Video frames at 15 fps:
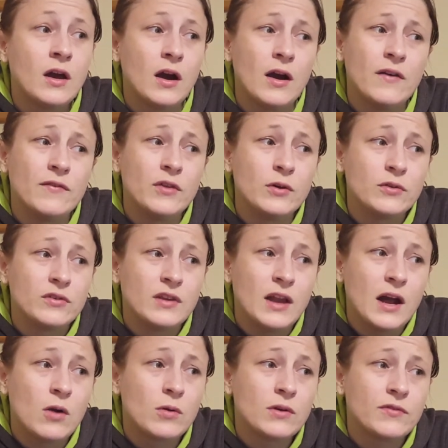of those
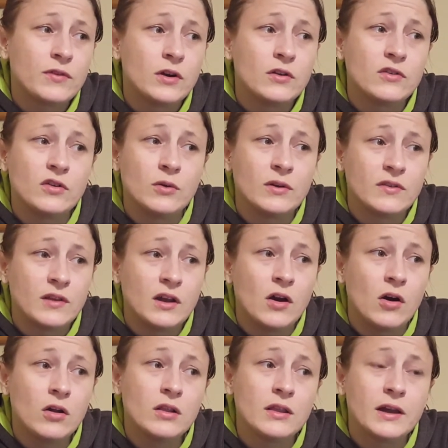now referred to as the
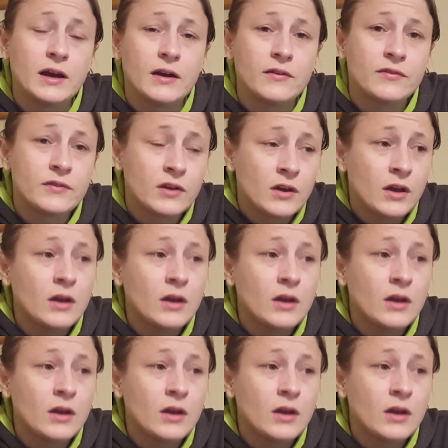alt-left